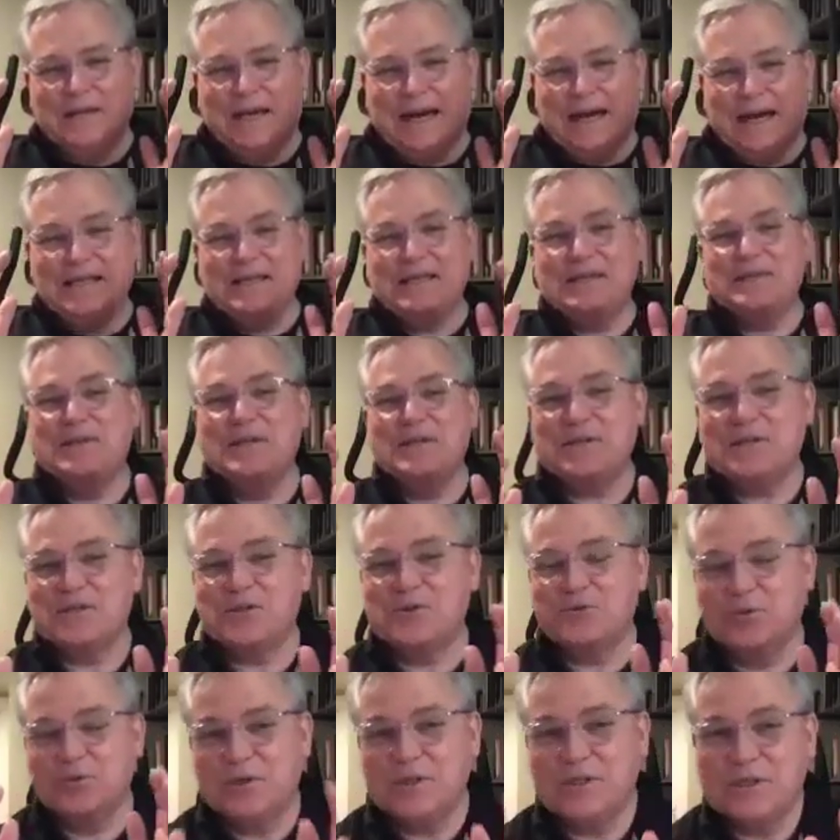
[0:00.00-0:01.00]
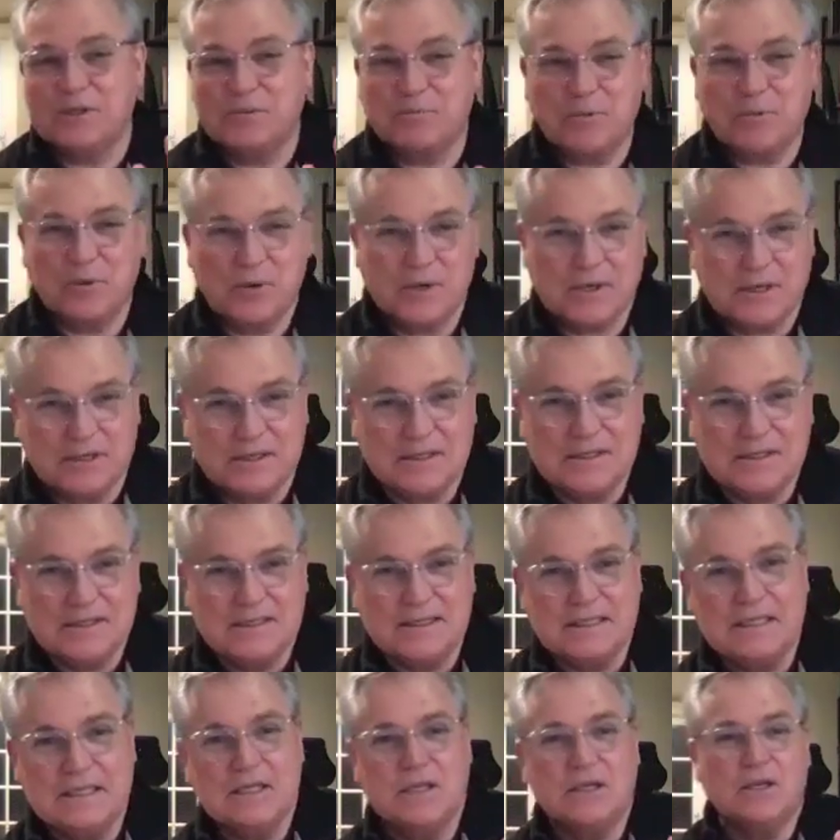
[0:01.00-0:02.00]
I think this is really important.
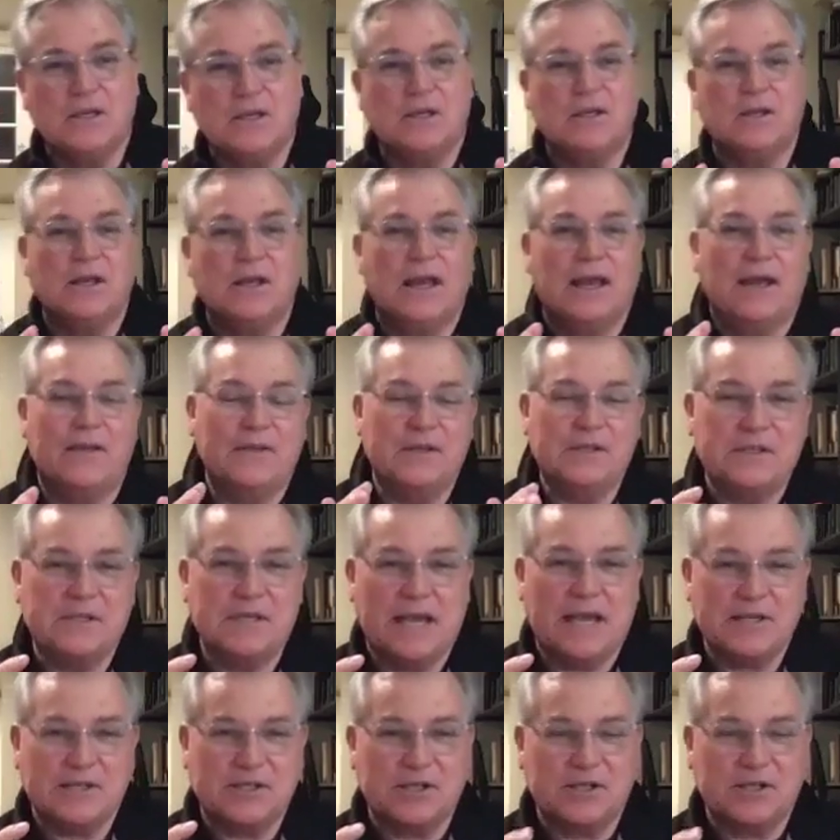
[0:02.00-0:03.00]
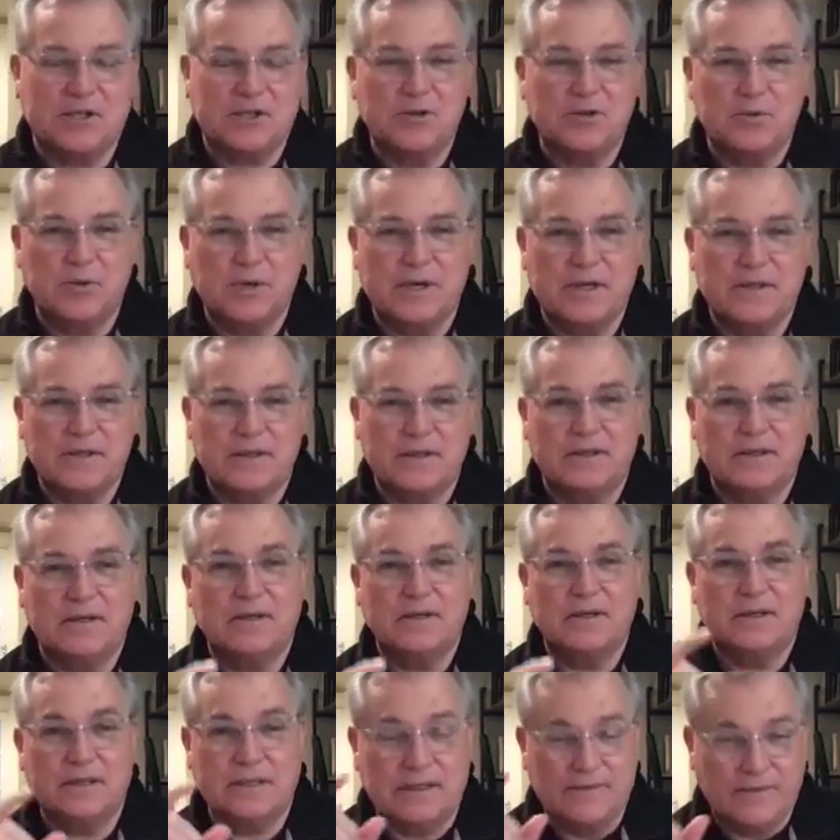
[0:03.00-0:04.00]
And this has to do with
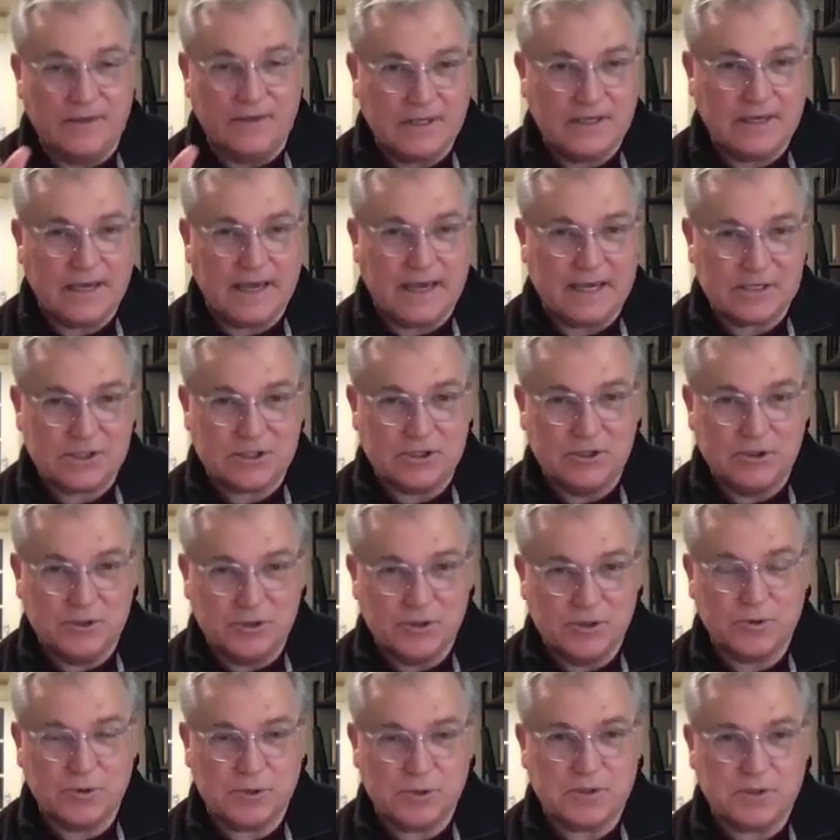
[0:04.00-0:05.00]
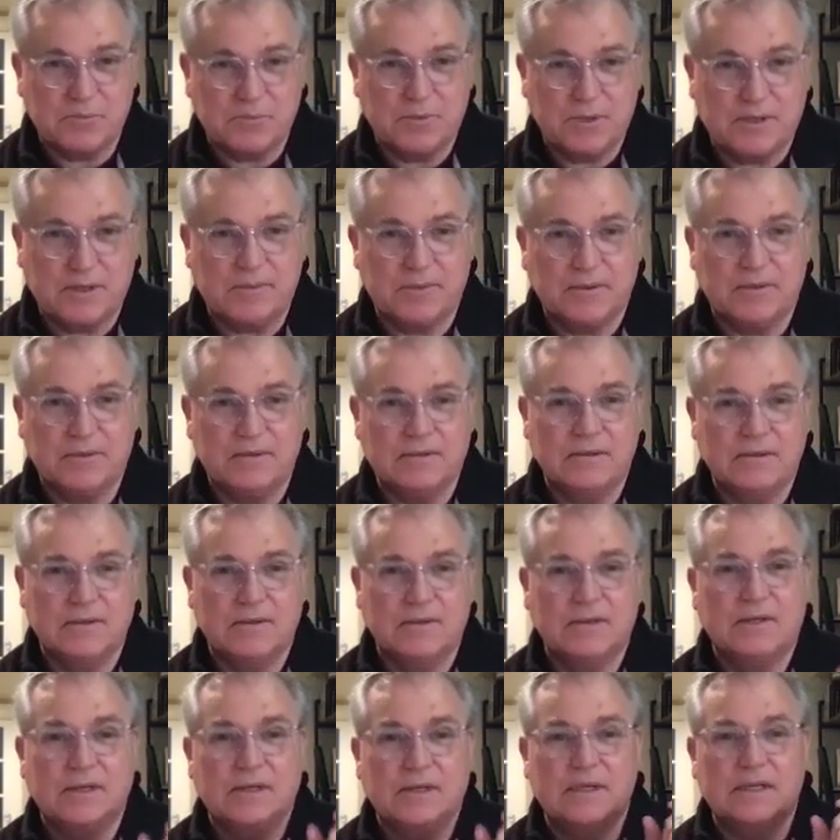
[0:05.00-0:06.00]
living as New Jerusalem people,
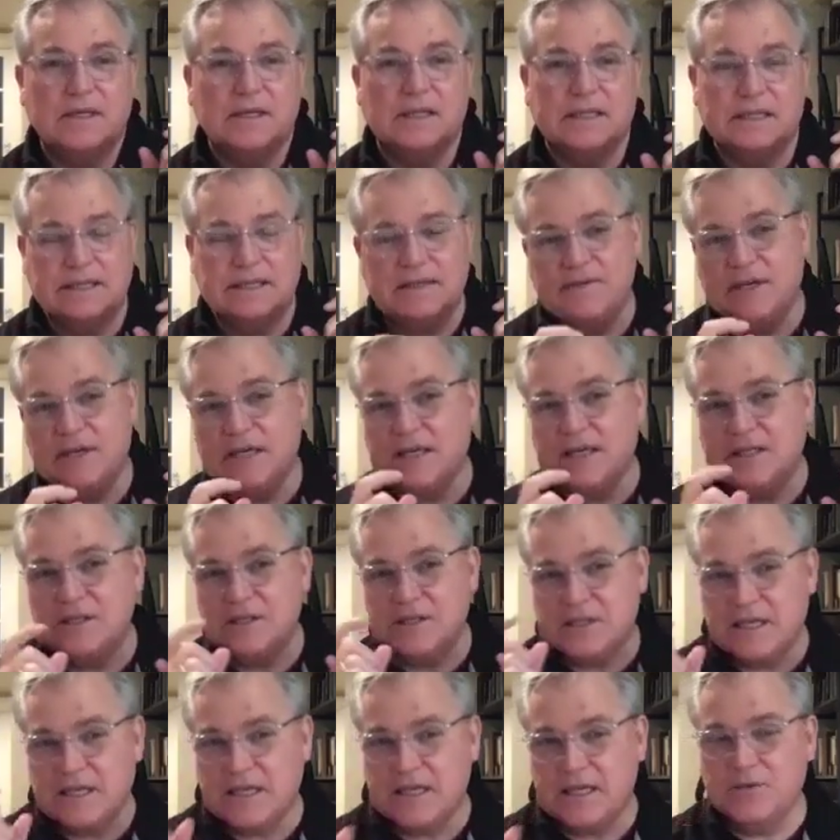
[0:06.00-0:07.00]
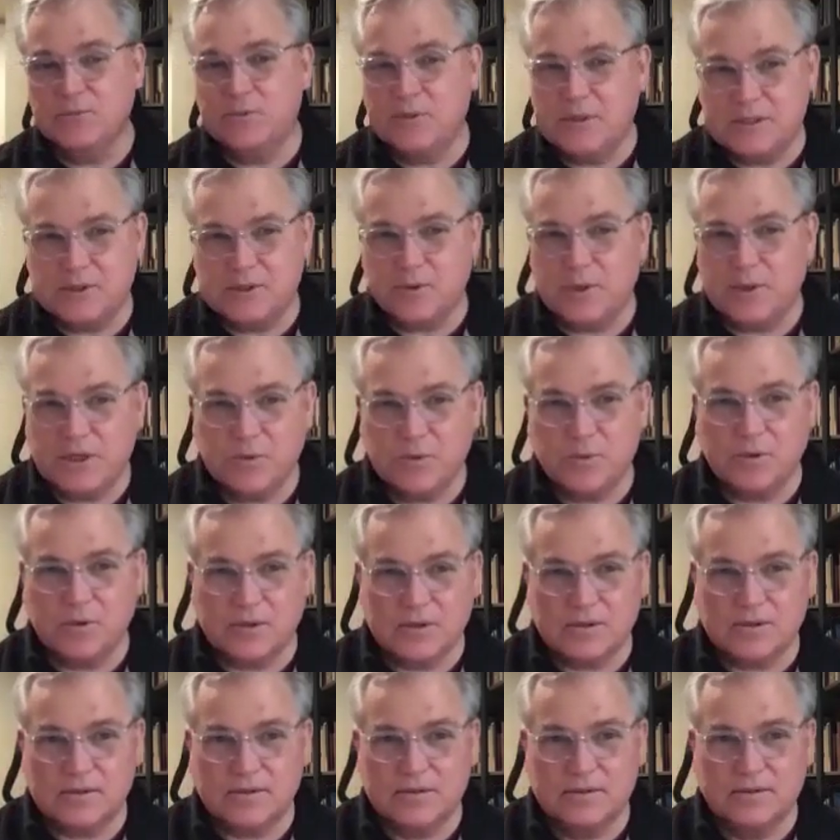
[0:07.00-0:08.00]
living in this in-between
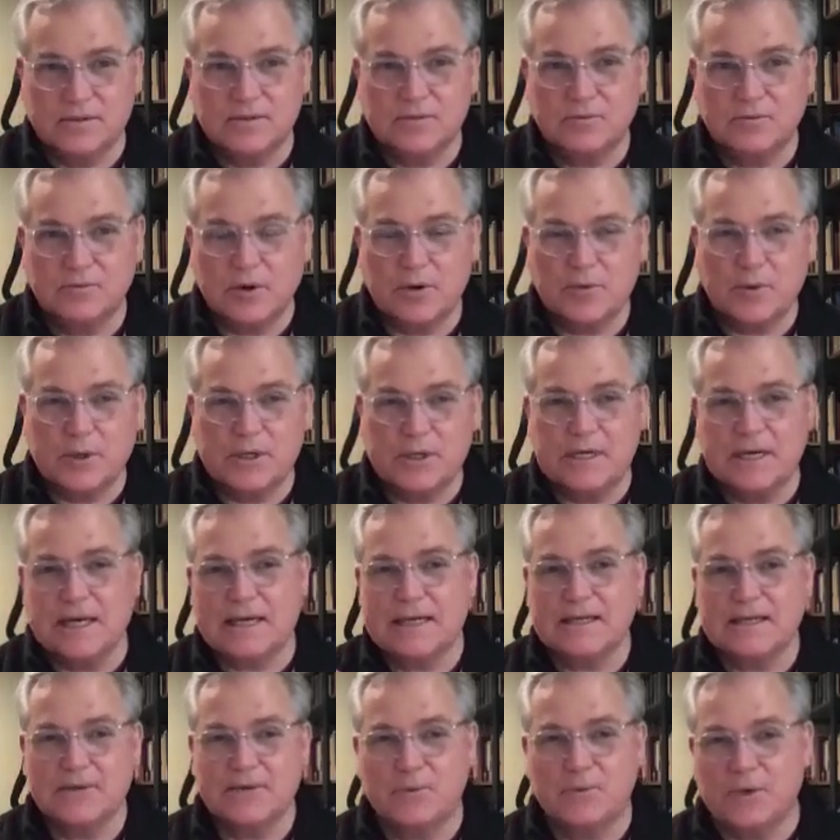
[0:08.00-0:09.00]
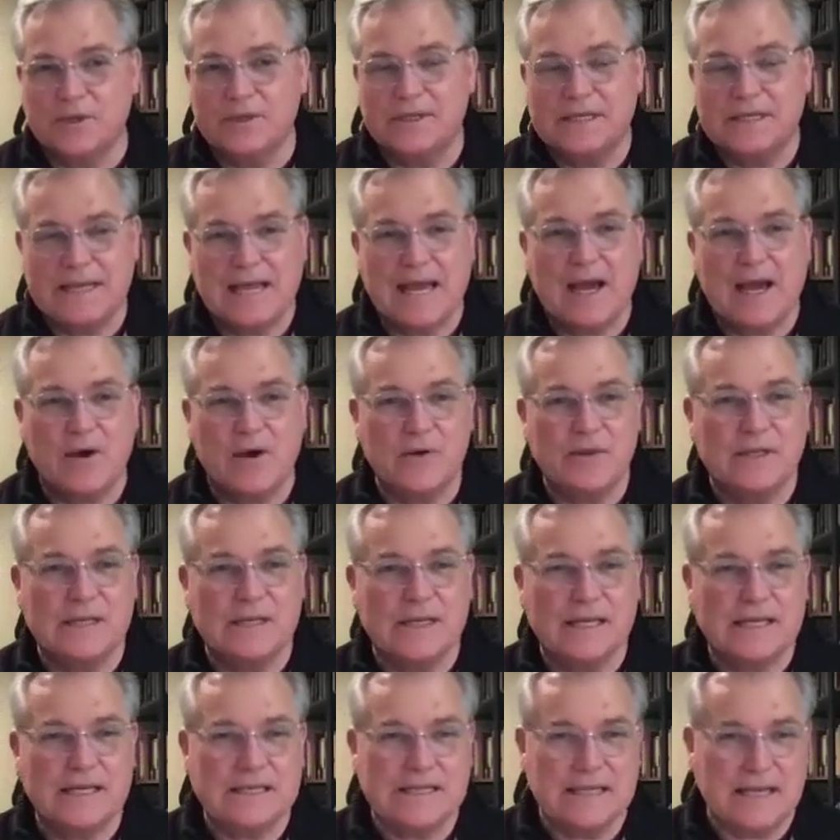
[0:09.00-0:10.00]
world where we're in the now and the
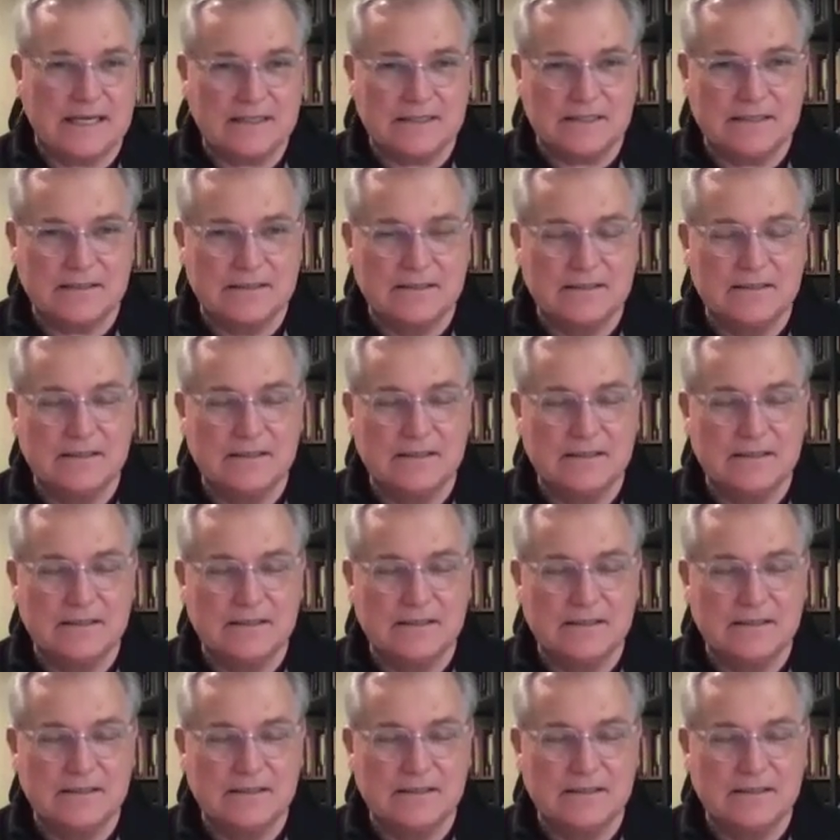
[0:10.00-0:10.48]
not yet,